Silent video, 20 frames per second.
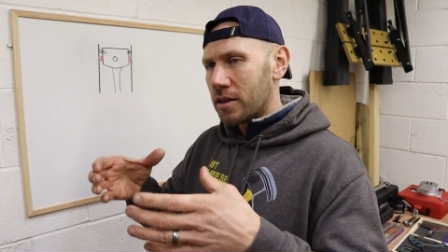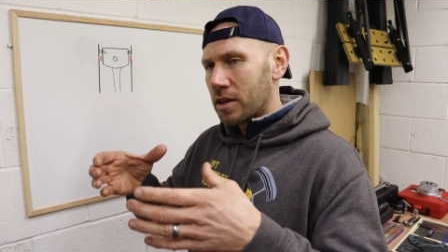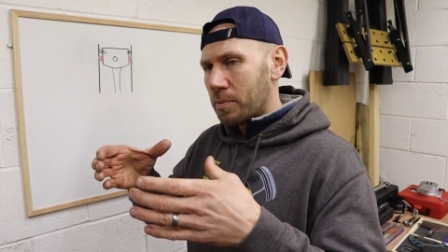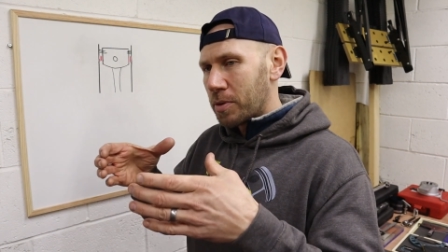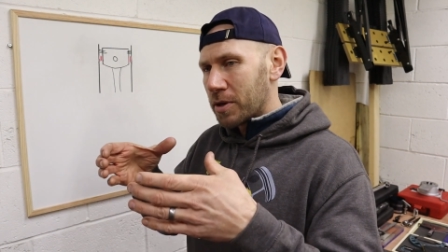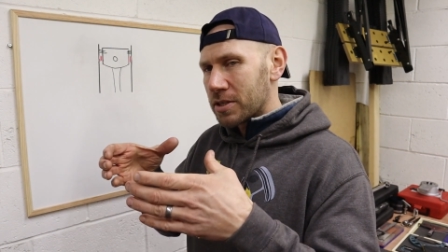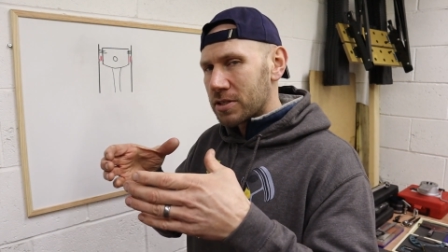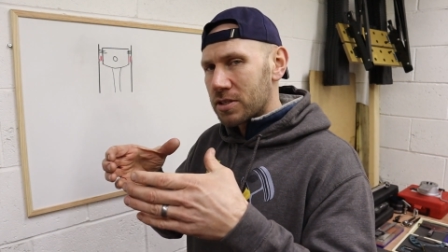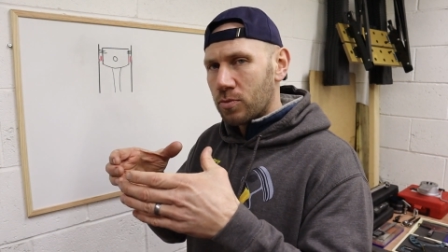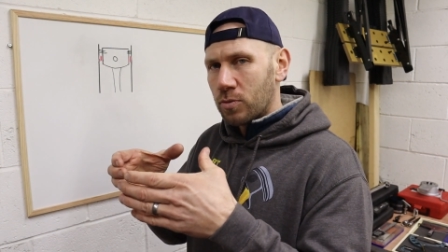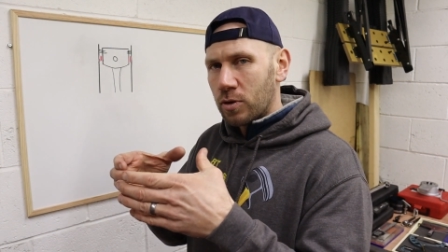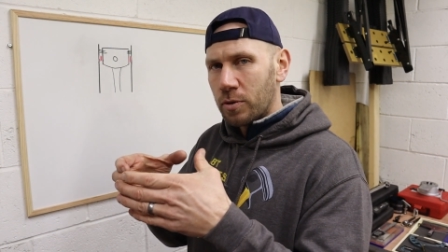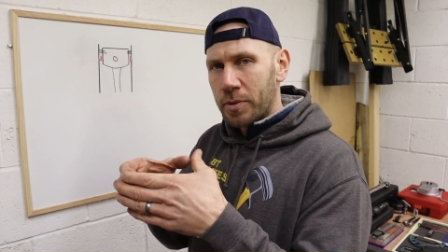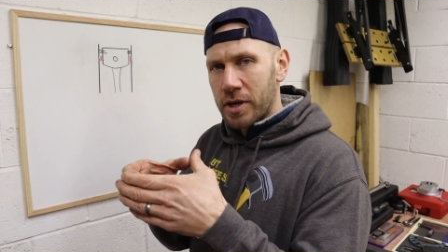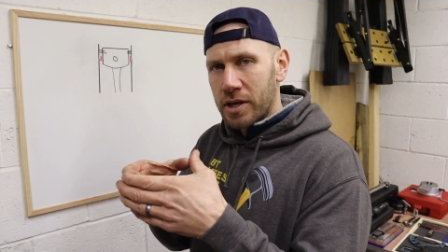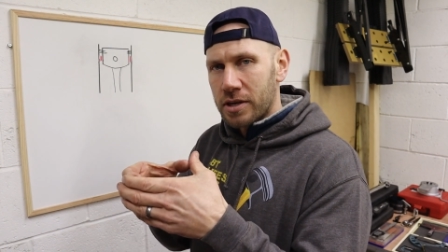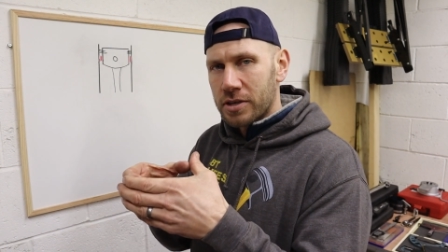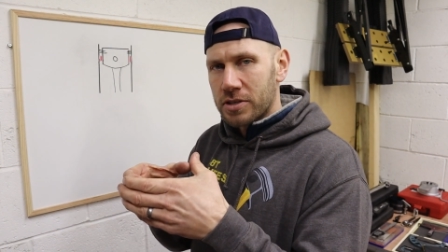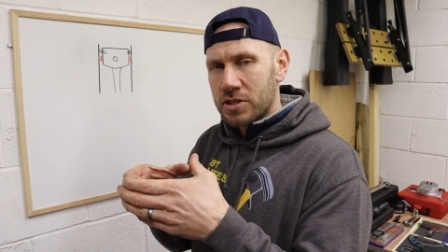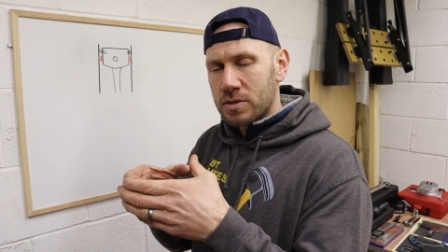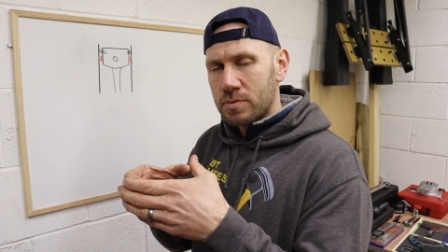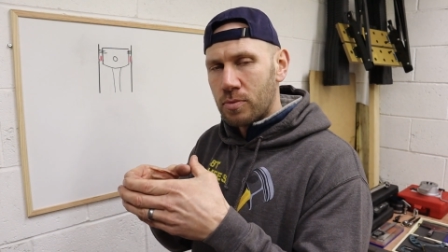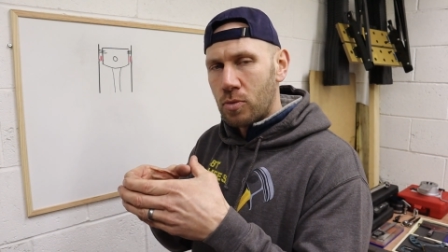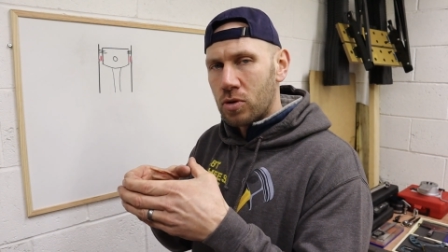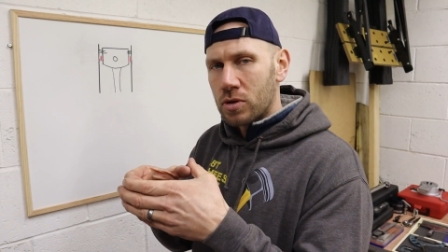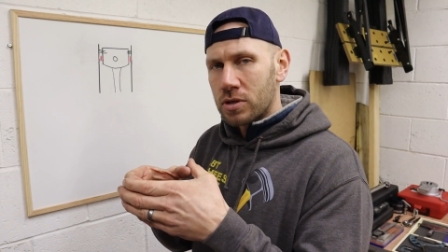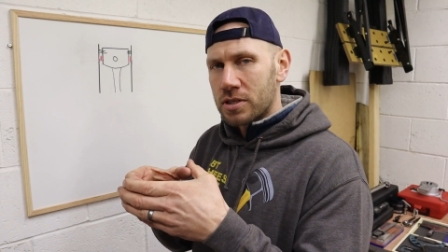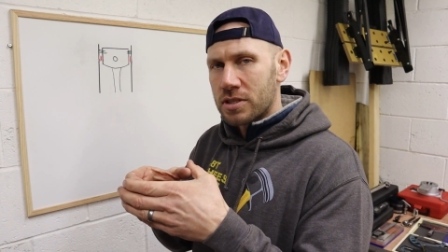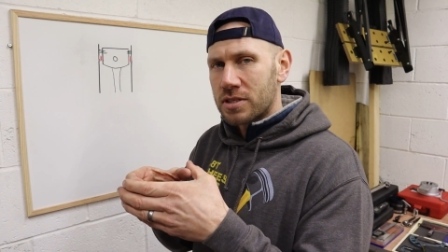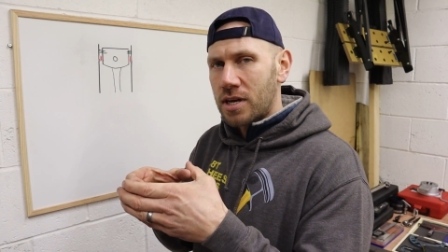the piston will be at its
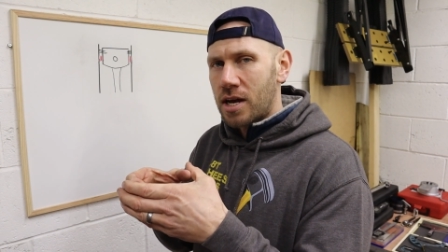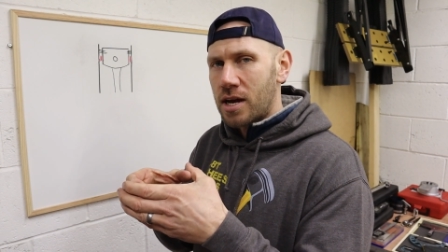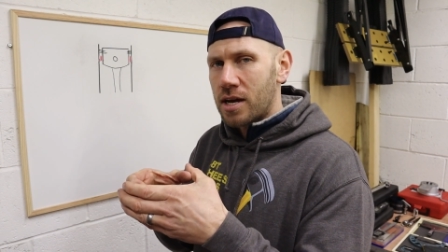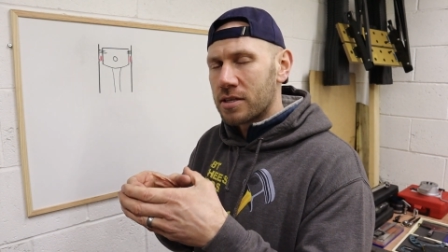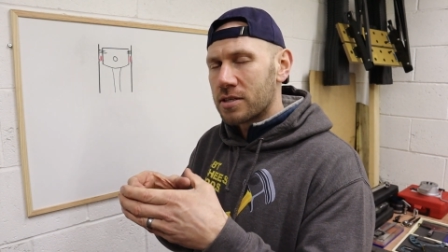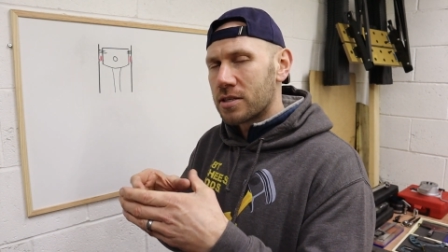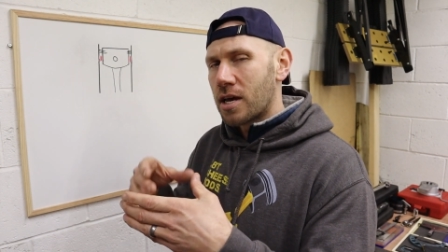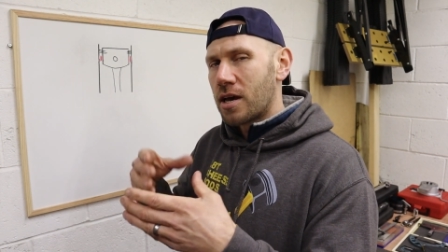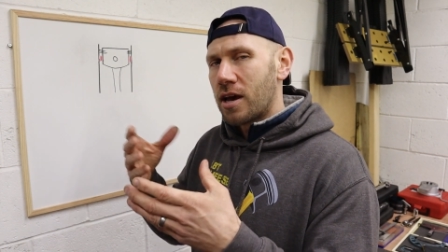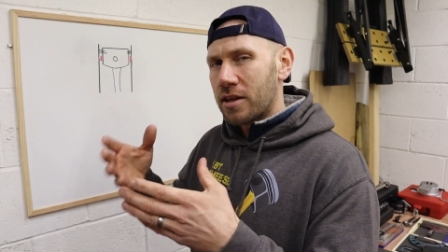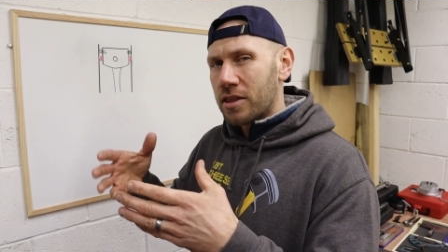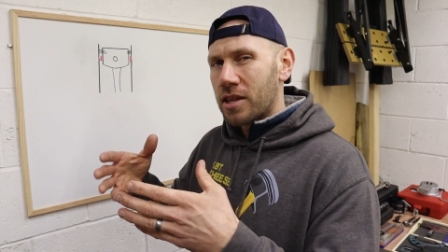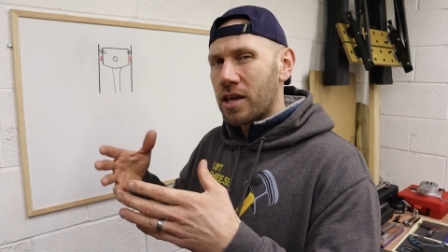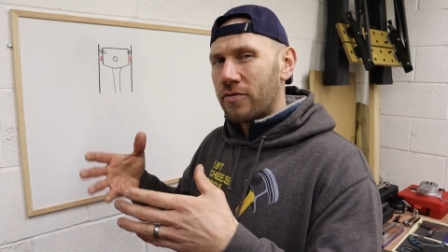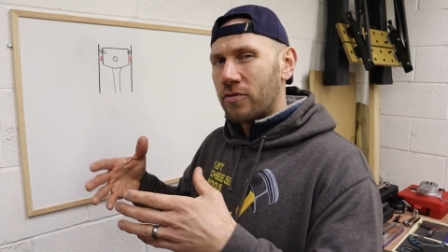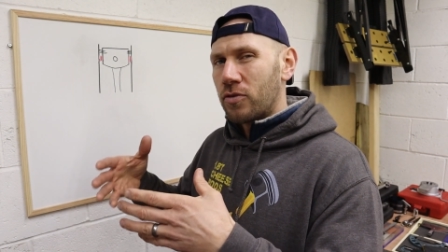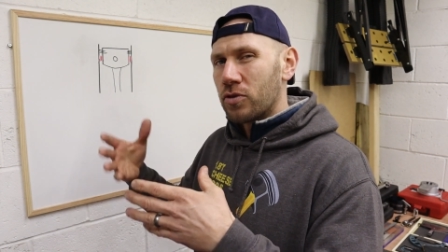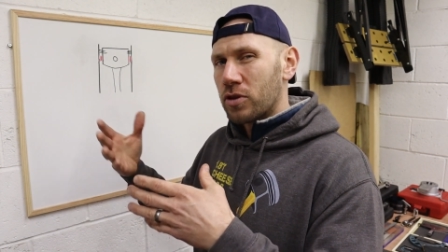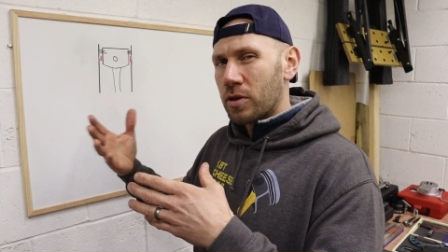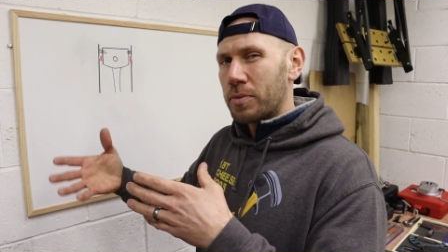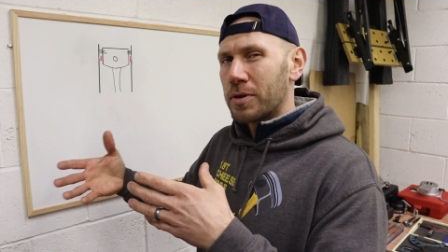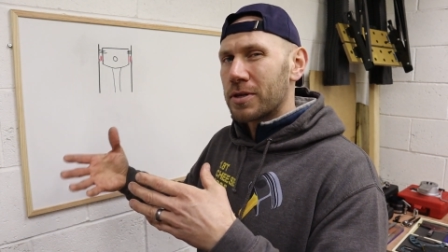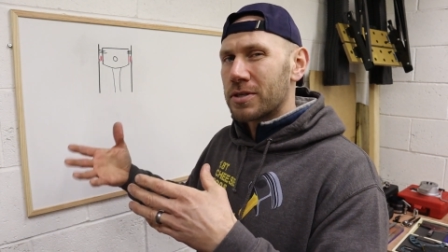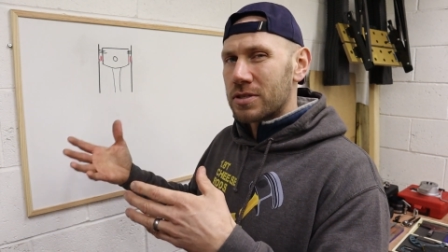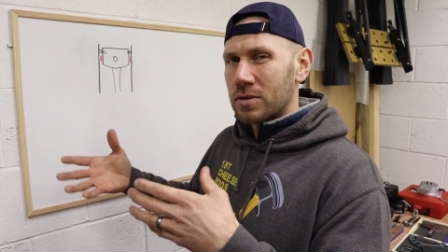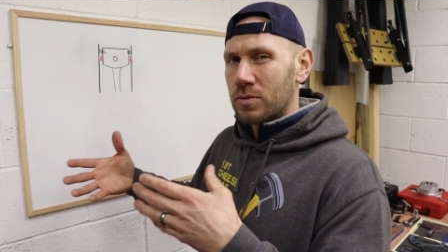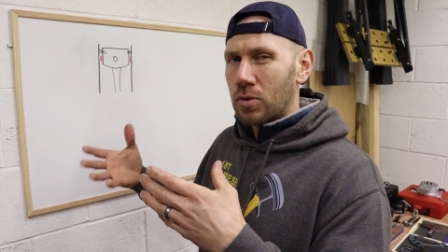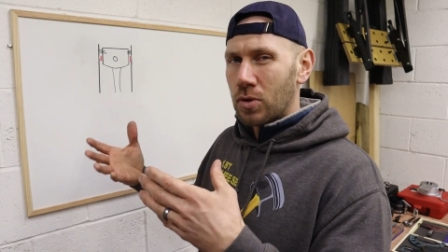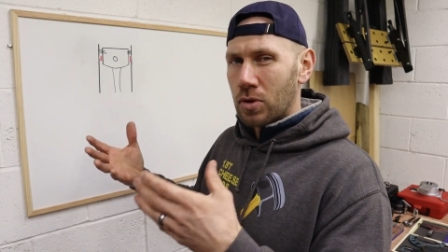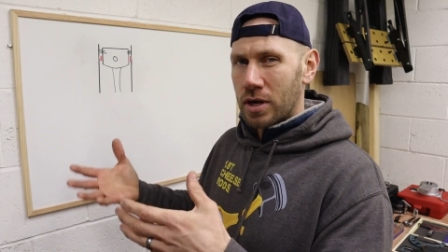smallest size and therefore the
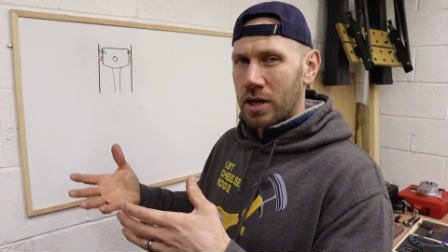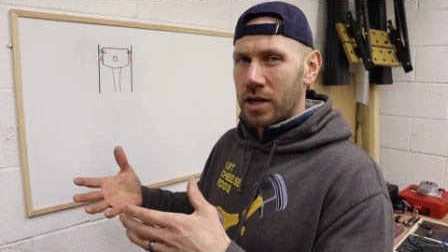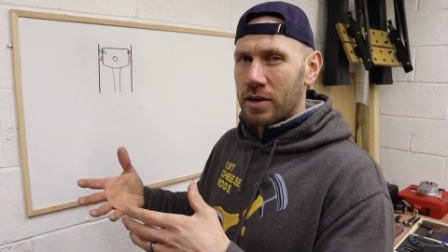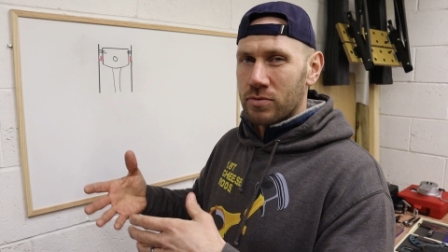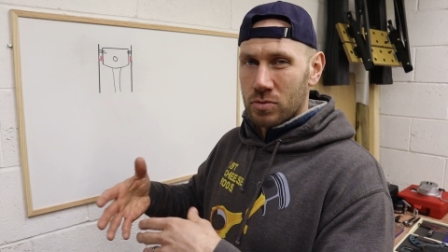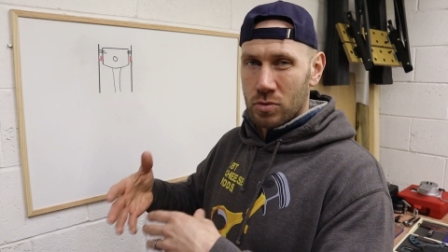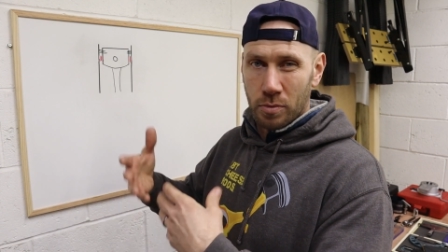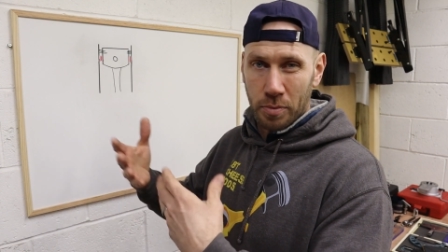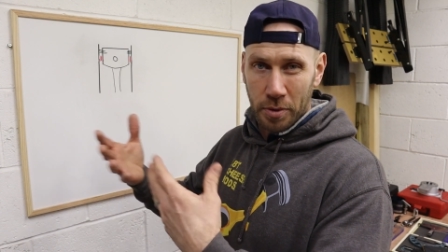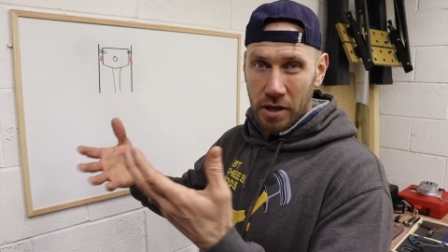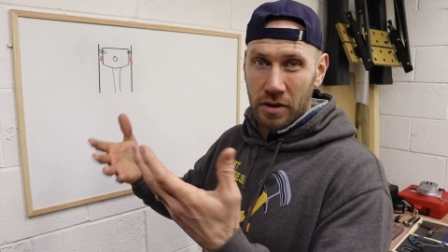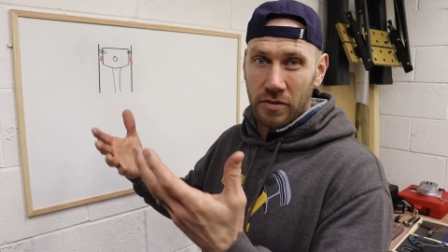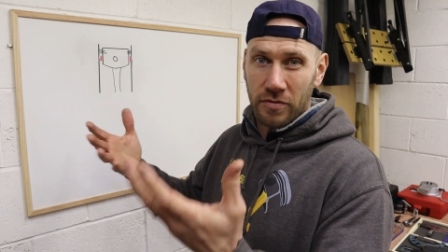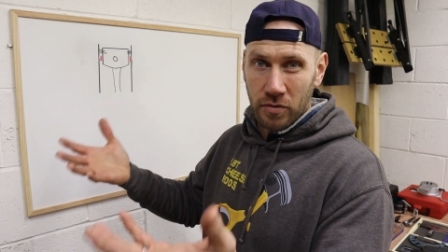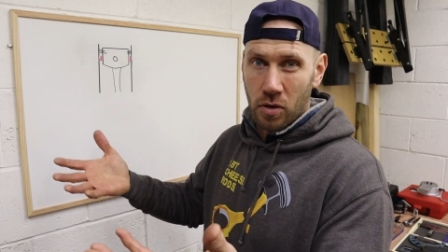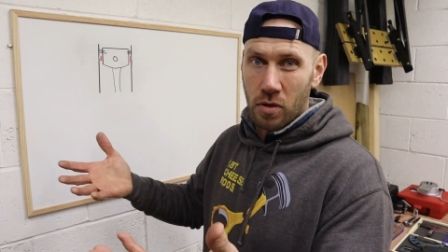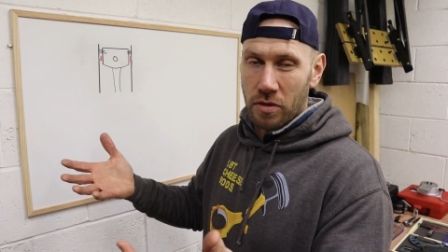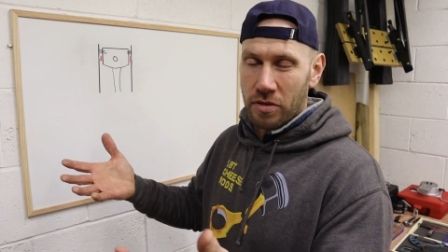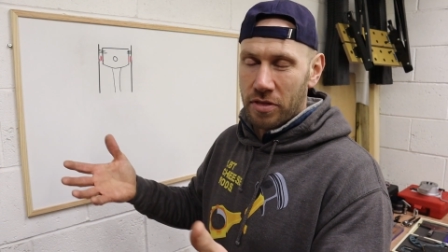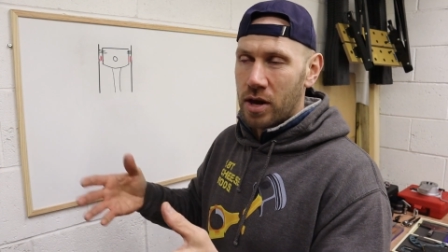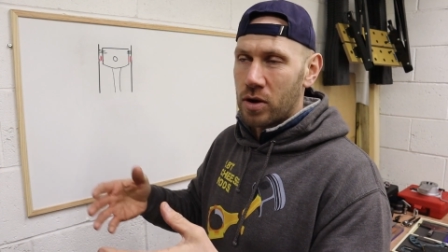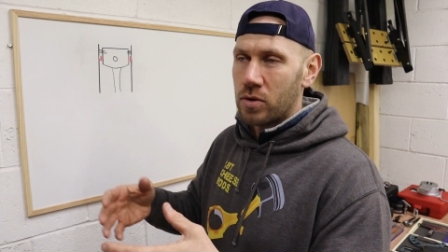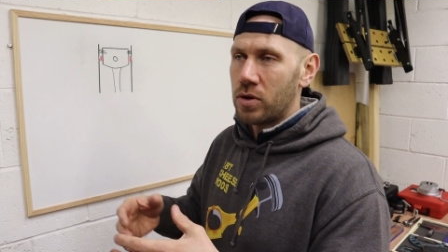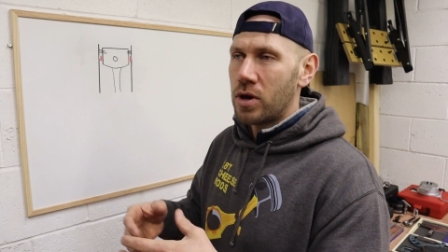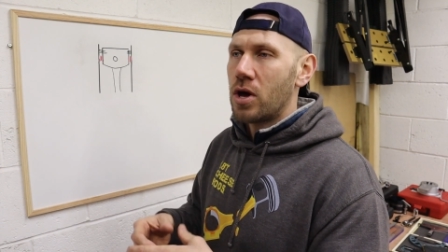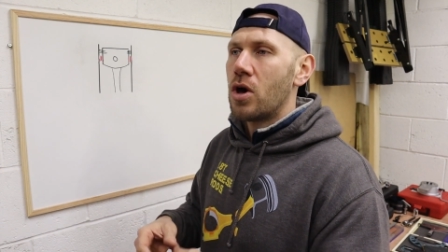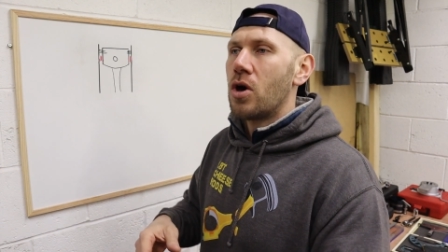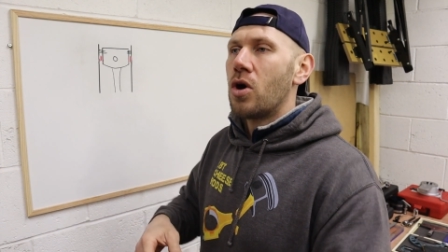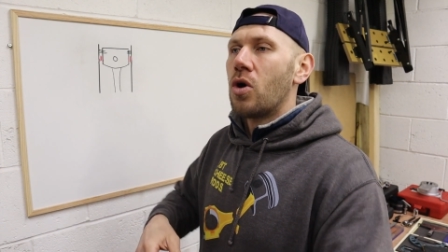piston wall clearance will be at 4 thou.